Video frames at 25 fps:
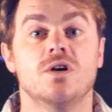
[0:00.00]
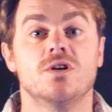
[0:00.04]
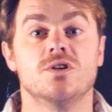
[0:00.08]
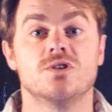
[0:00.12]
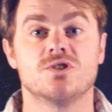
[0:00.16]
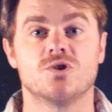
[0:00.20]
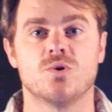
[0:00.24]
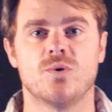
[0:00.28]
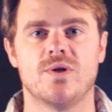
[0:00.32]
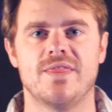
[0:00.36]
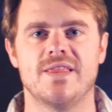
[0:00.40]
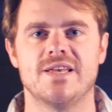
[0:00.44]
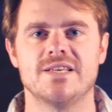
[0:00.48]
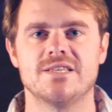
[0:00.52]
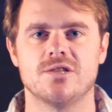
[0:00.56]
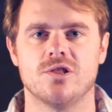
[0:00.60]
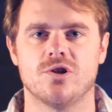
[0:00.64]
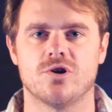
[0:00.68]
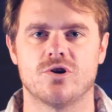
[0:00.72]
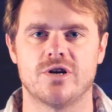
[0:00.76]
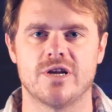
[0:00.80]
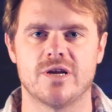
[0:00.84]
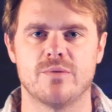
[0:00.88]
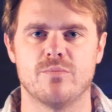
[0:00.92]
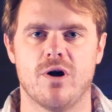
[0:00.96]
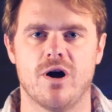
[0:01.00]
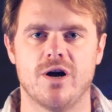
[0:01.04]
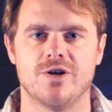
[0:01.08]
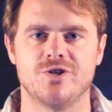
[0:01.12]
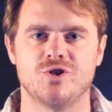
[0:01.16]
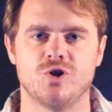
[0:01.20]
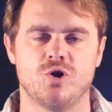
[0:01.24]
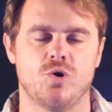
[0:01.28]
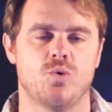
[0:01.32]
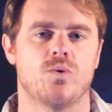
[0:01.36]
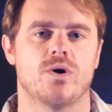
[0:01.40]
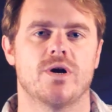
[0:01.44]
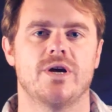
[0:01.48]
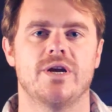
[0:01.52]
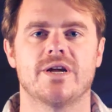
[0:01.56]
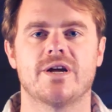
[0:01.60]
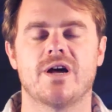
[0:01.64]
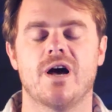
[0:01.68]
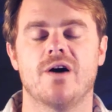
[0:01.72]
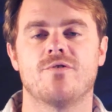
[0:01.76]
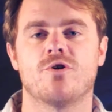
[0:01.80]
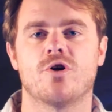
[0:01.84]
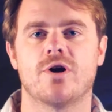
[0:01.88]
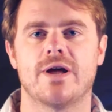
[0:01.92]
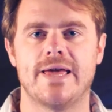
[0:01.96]
So in this learning module, we're going to
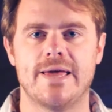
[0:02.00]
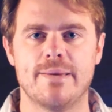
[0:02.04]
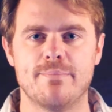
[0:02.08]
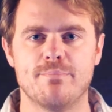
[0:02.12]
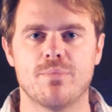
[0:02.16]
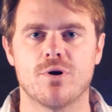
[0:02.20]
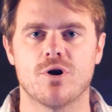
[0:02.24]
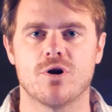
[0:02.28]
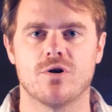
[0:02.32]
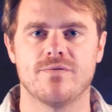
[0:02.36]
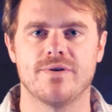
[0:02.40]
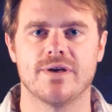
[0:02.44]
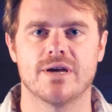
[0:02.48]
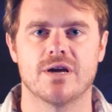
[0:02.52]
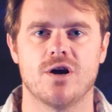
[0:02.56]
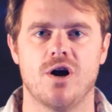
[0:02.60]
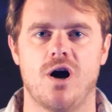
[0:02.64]
cover imperfect